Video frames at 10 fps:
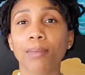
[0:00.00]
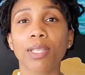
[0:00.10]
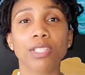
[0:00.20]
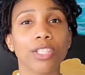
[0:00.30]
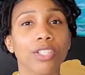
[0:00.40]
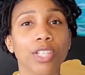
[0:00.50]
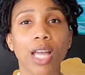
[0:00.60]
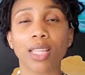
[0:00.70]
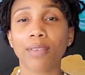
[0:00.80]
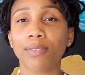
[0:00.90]
that means that you're
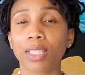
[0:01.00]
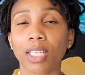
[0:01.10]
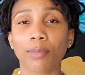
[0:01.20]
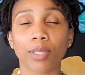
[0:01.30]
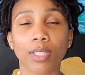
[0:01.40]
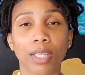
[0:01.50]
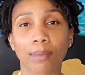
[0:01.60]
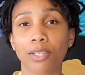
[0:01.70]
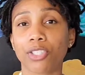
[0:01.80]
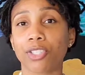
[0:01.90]
not leveling up, that
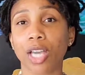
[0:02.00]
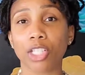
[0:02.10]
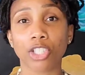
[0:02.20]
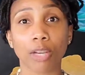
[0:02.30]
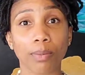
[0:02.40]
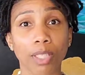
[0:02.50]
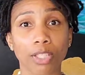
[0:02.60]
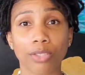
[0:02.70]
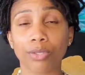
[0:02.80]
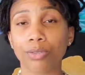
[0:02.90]
means you're not sharpening
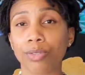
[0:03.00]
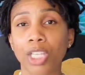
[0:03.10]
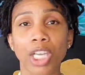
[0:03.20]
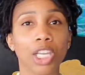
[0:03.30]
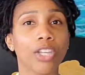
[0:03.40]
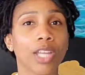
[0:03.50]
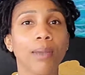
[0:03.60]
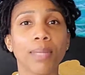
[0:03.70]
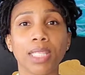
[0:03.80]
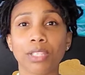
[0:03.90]
your tools, you're
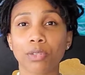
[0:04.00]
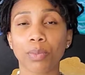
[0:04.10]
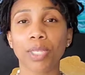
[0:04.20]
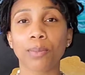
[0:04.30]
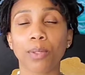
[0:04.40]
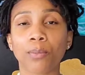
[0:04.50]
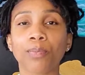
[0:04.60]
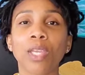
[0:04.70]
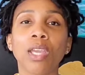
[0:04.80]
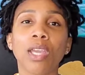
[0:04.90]
not meeting new people.
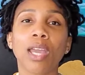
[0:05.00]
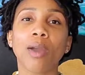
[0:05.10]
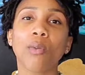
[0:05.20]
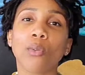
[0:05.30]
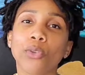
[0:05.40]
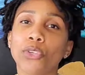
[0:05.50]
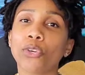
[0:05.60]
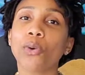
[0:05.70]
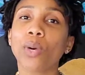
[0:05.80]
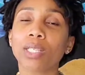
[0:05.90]

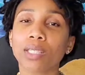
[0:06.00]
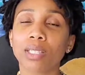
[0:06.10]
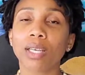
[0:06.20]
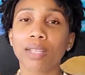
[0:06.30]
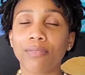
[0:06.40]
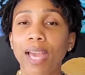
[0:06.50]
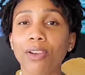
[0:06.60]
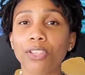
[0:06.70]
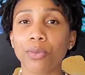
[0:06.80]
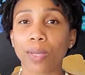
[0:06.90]
You'll want to
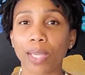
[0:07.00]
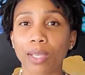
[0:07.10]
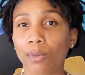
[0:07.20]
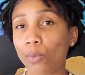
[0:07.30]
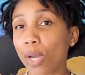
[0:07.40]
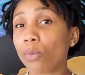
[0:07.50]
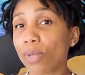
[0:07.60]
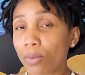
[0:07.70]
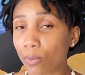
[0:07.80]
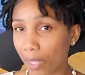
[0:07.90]
evaluate what
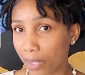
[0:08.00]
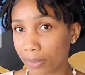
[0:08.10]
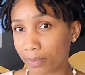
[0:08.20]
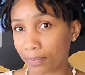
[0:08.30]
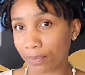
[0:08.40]
went well,